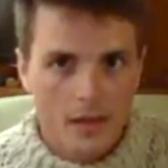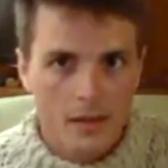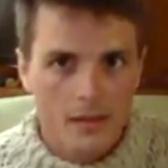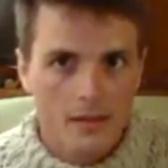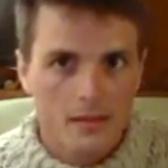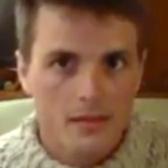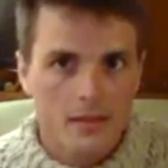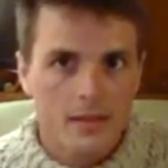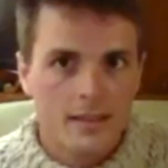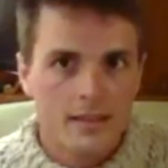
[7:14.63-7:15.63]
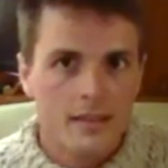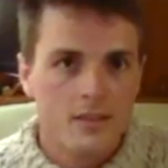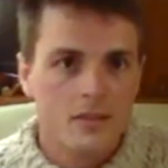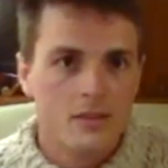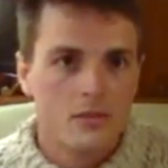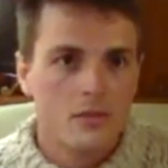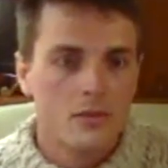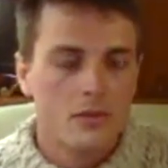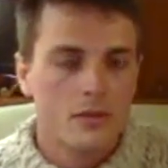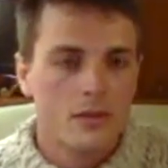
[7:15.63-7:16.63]
and set the intention
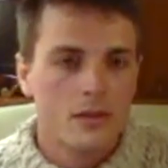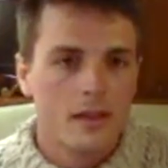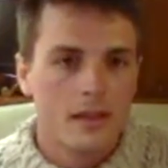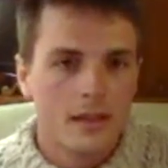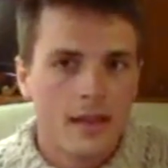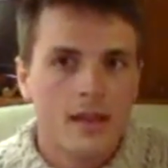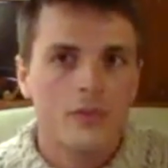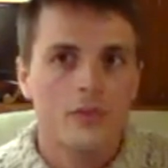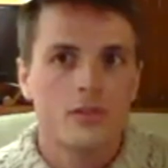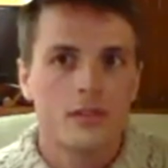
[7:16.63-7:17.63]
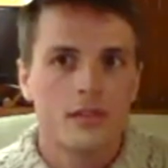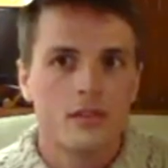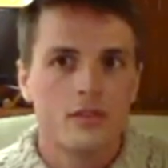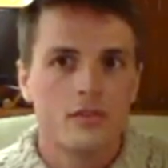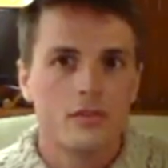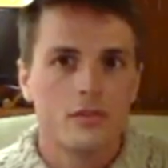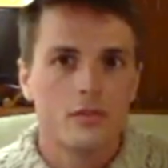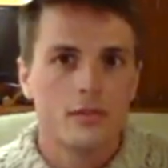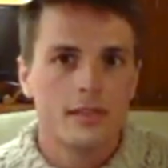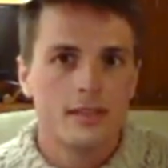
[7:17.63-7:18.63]
to allow yourself
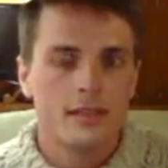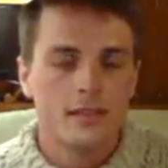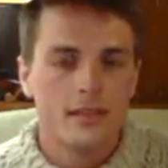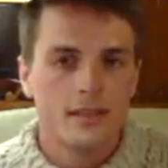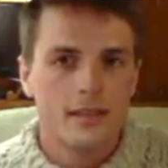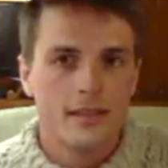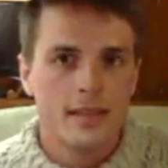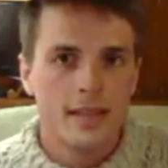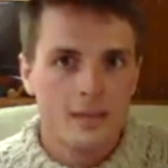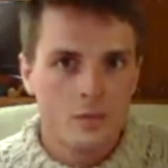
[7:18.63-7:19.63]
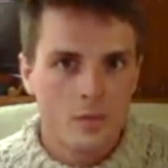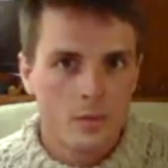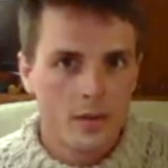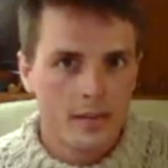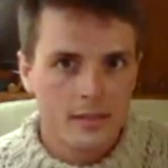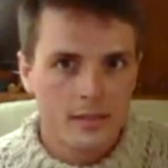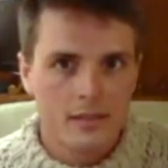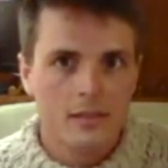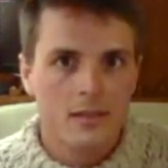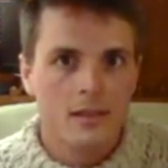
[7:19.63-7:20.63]
to really engage with the
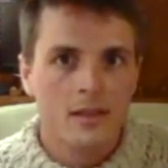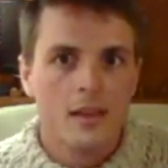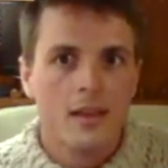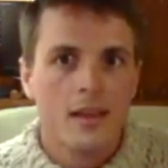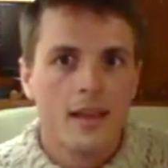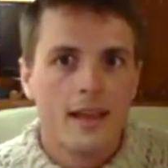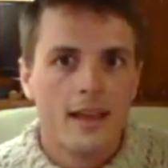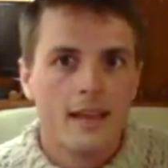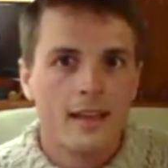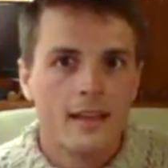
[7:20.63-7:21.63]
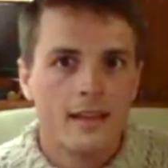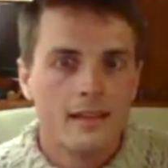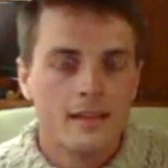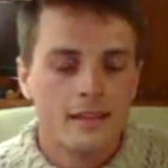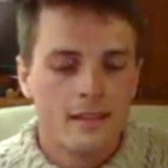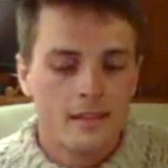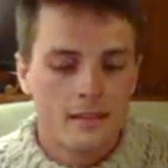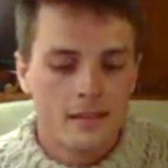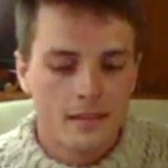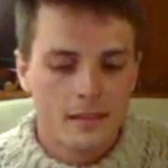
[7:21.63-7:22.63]
practice, and
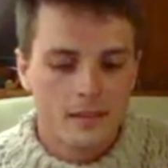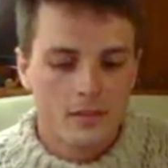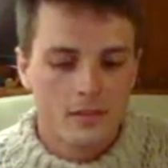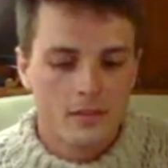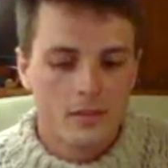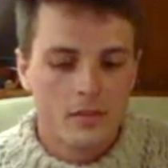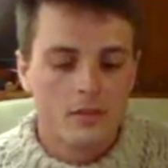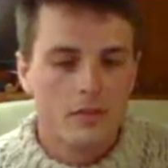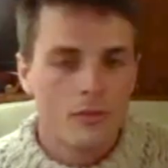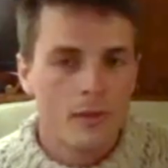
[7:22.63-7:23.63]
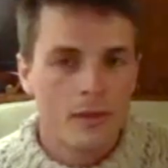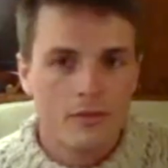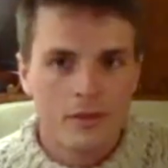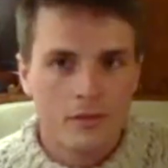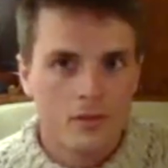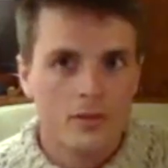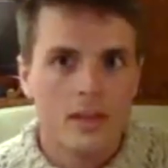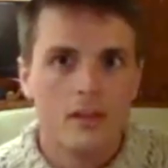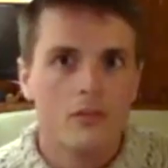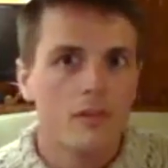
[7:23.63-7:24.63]
for the benefit of
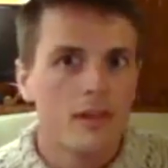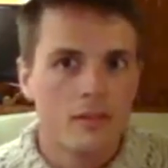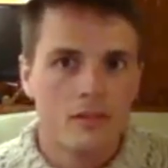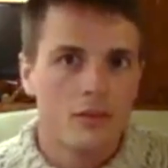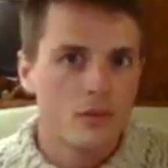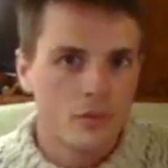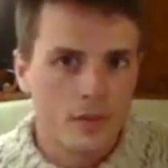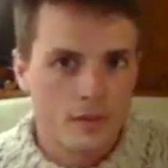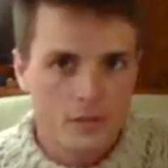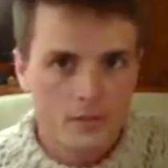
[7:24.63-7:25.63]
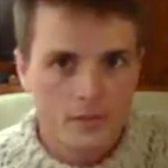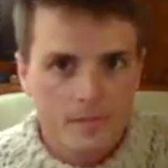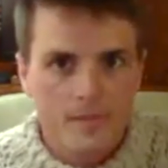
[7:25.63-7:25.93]
yourself and for those around you.